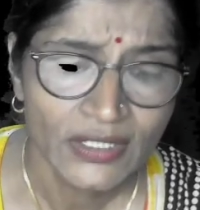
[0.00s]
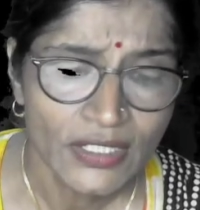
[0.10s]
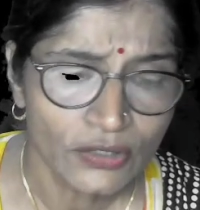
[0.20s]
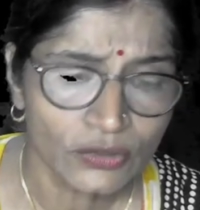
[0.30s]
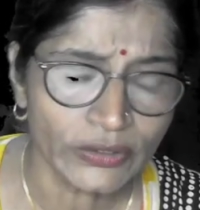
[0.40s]

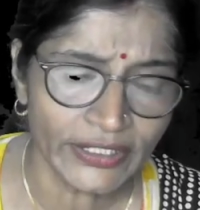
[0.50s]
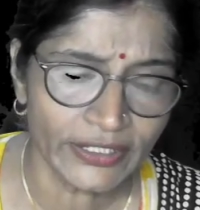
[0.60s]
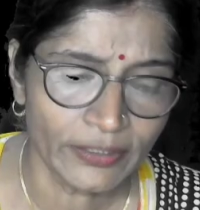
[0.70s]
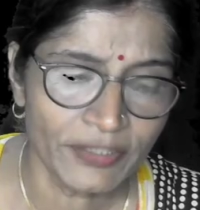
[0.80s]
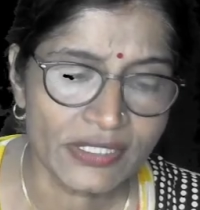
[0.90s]
So it
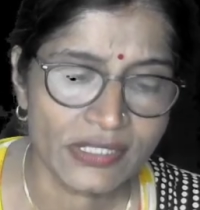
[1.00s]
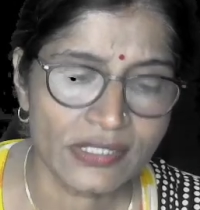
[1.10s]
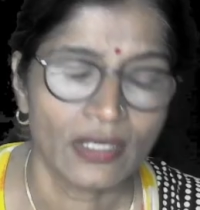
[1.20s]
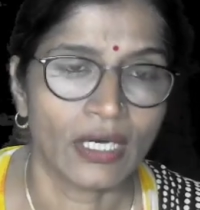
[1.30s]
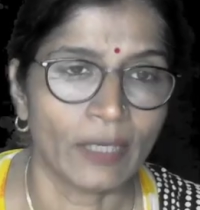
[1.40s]
means
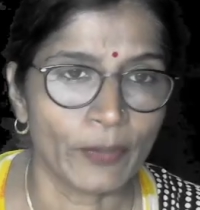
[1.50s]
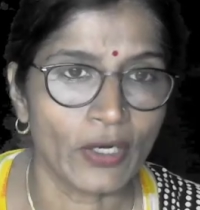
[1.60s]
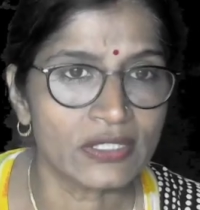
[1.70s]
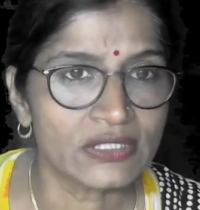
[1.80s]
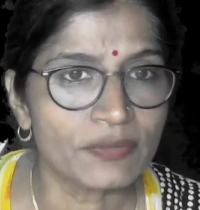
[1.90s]
a
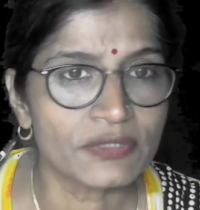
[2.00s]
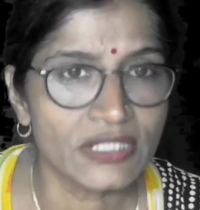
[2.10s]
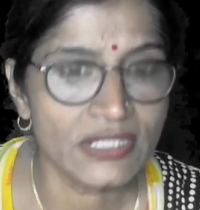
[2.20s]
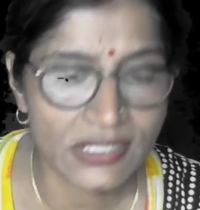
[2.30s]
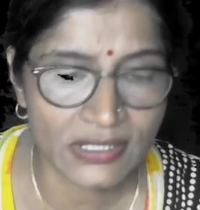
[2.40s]
pure
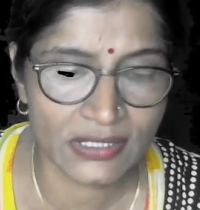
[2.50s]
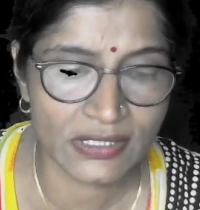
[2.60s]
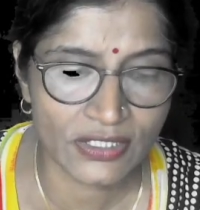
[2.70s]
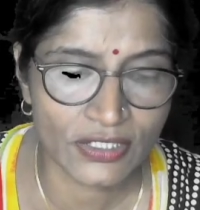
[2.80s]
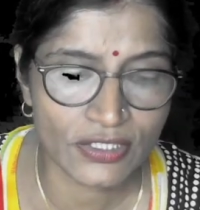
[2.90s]
substance
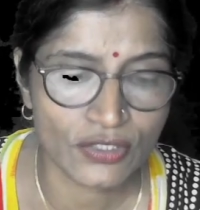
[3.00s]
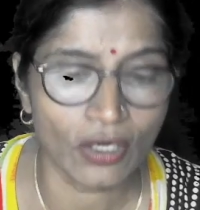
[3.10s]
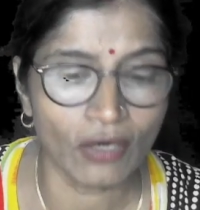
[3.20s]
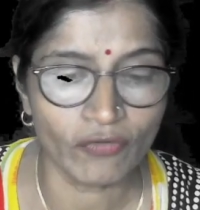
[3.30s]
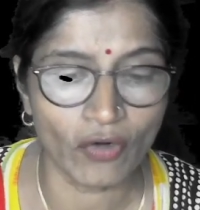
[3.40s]
consists
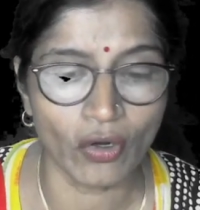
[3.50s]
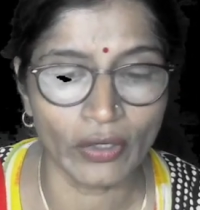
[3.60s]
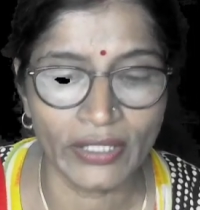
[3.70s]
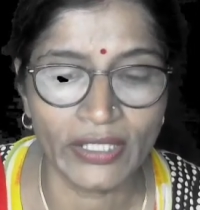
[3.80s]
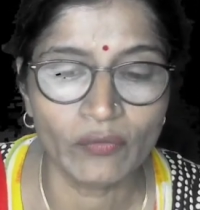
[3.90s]
of
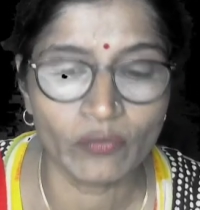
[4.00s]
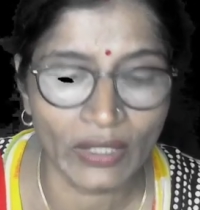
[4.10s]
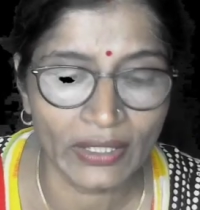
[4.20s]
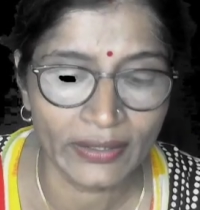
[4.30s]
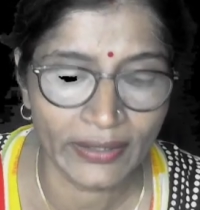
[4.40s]
only
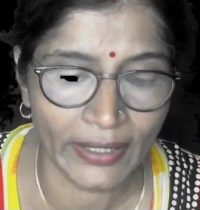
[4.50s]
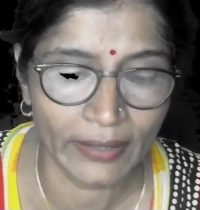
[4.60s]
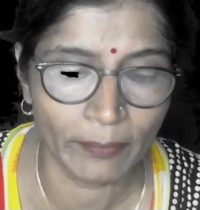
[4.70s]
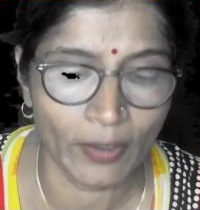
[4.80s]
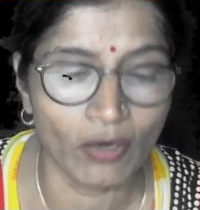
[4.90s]
one type
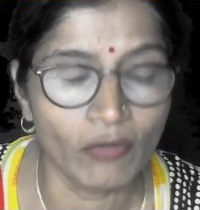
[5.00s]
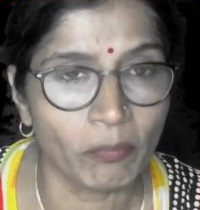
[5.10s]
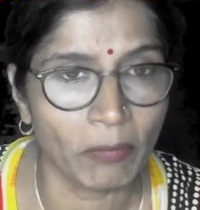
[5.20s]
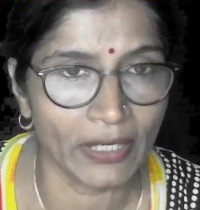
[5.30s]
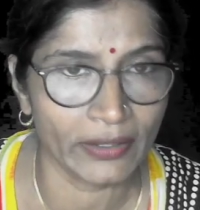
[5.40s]
of
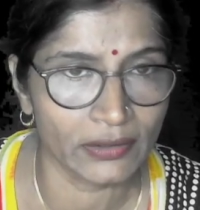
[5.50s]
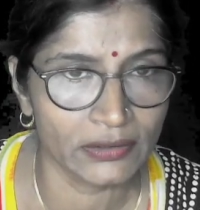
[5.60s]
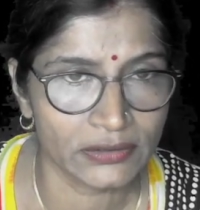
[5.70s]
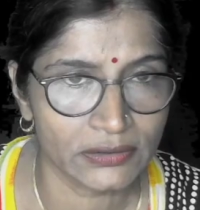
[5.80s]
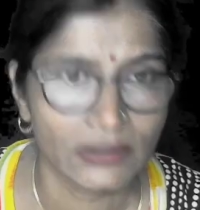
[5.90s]

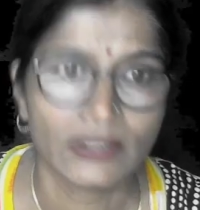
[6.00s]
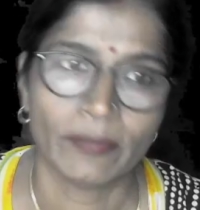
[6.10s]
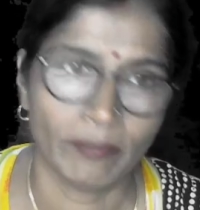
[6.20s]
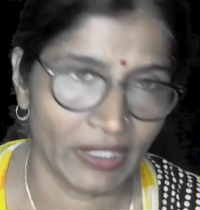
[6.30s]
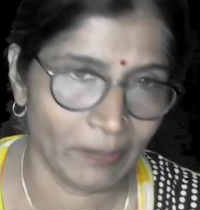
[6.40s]
particles.
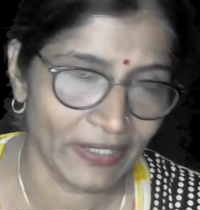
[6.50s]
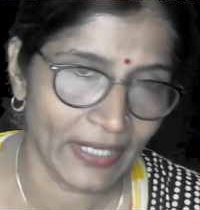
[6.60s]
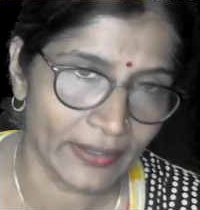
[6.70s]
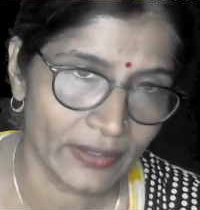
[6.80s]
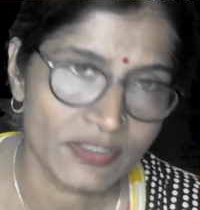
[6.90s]
Maybe
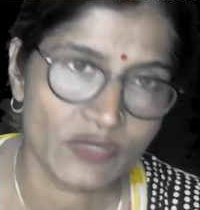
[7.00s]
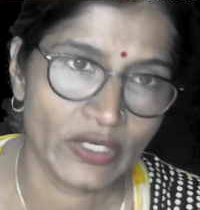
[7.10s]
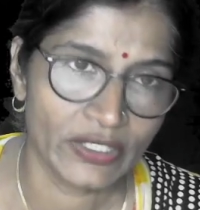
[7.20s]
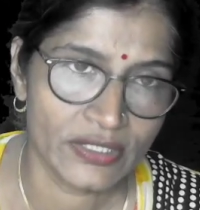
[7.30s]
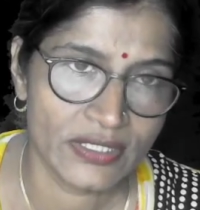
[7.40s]
atoms when
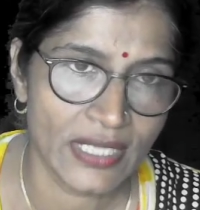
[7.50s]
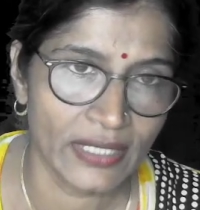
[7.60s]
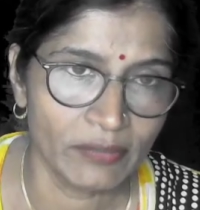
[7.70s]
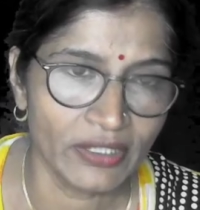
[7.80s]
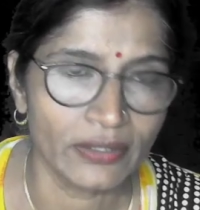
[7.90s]
it is
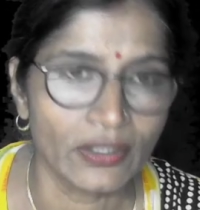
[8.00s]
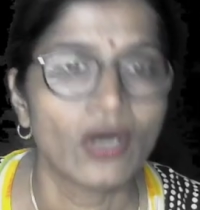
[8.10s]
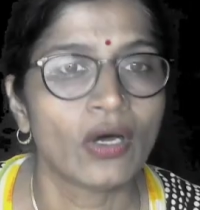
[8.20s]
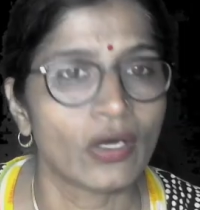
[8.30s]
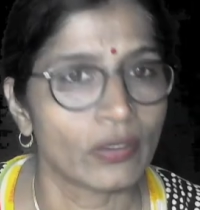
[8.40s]
element,
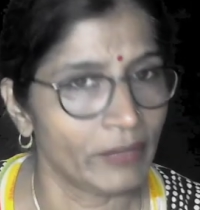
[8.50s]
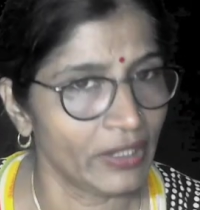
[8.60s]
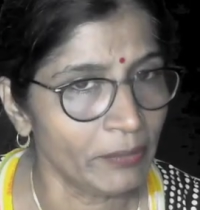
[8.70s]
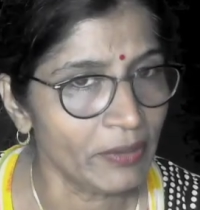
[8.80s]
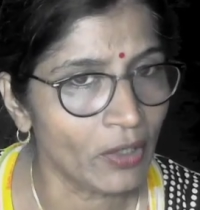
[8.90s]
or
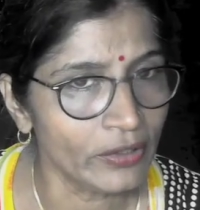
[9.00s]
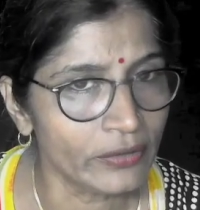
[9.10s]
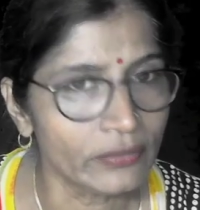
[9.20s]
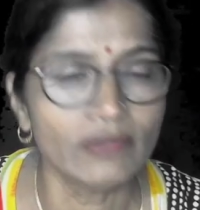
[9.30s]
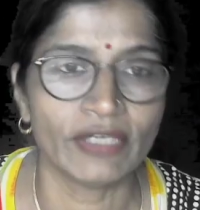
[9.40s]
maybe
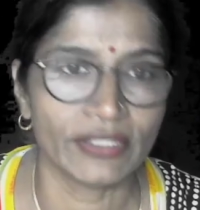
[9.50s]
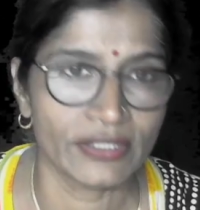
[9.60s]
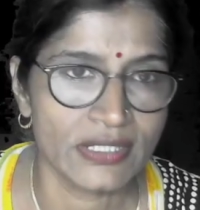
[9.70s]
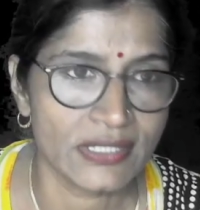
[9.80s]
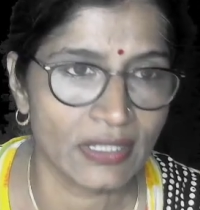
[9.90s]
molecule when it
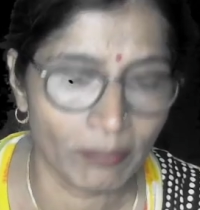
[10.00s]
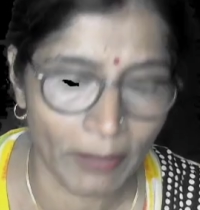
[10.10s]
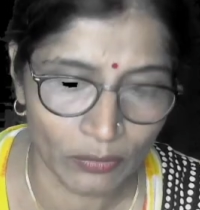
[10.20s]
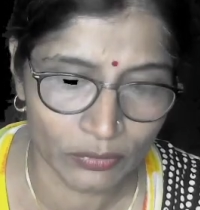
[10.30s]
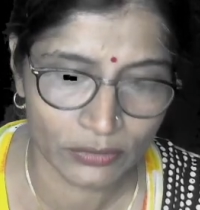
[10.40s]
is compound.